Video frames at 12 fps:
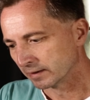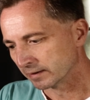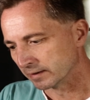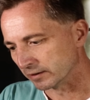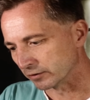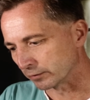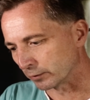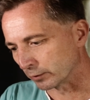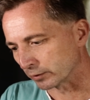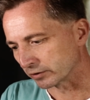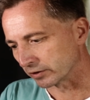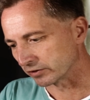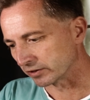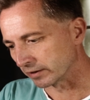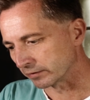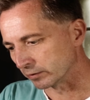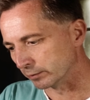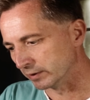This of course doesn't
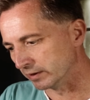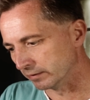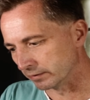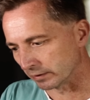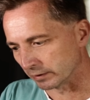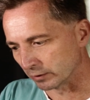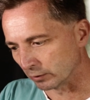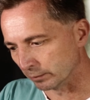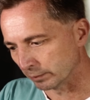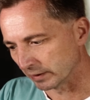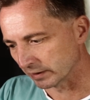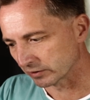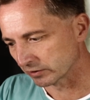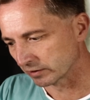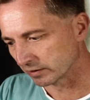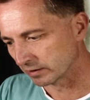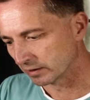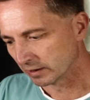have to be very complex.
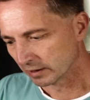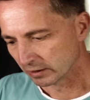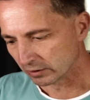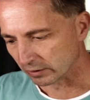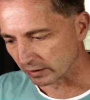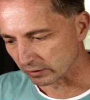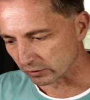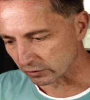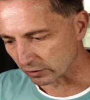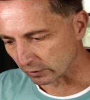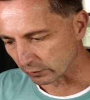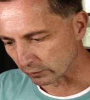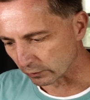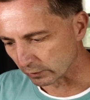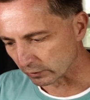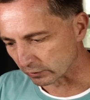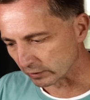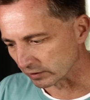You can just go through the
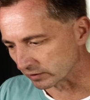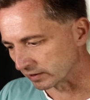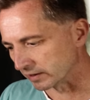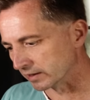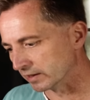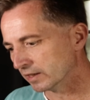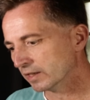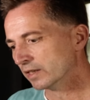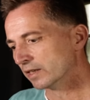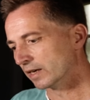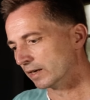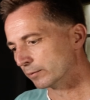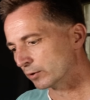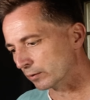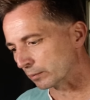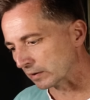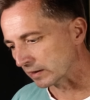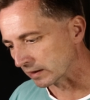tree and say, I'm
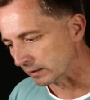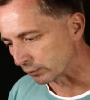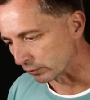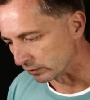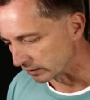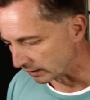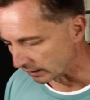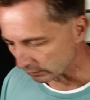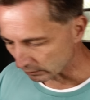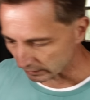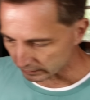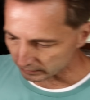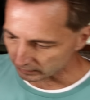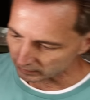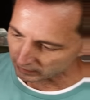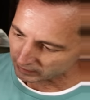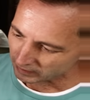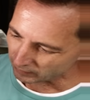completely pruning the outline,
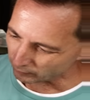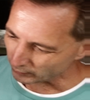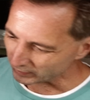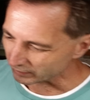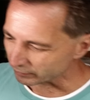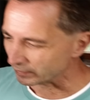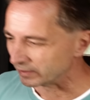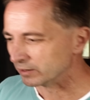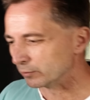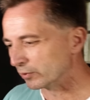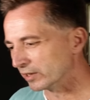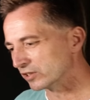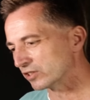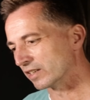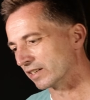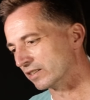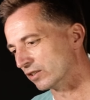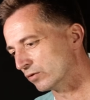and when I find a branch that
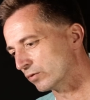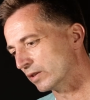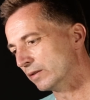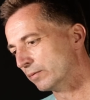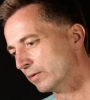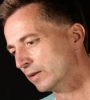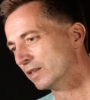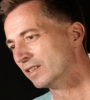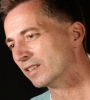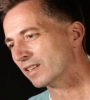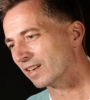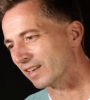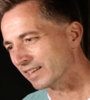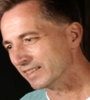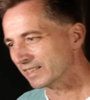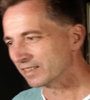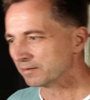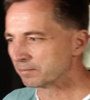I don't really
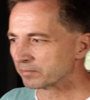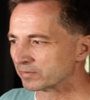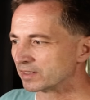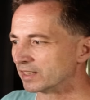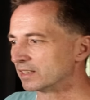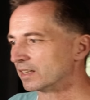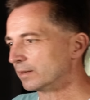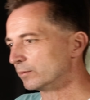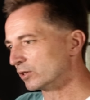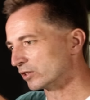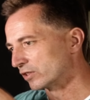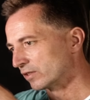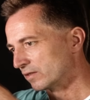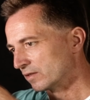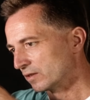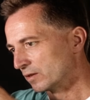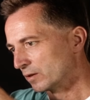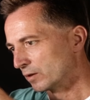like, then I'm just
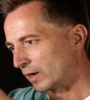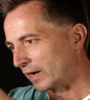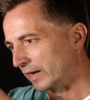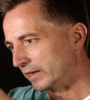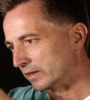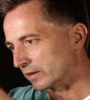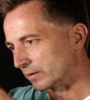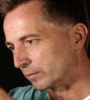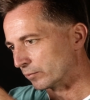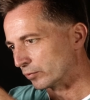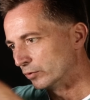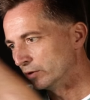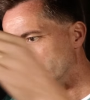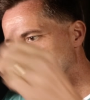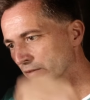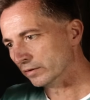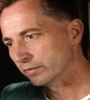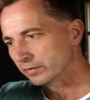either pruning it
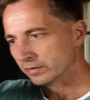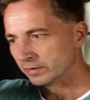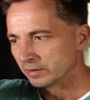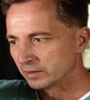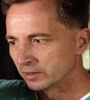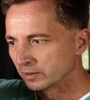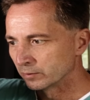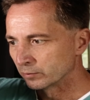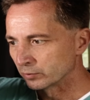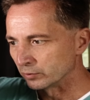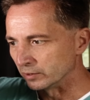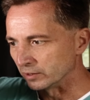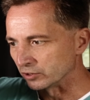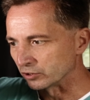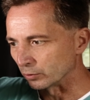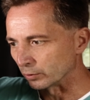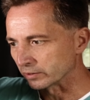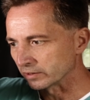off, pruning it
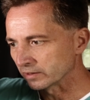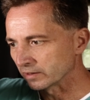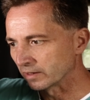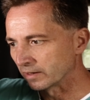shorter,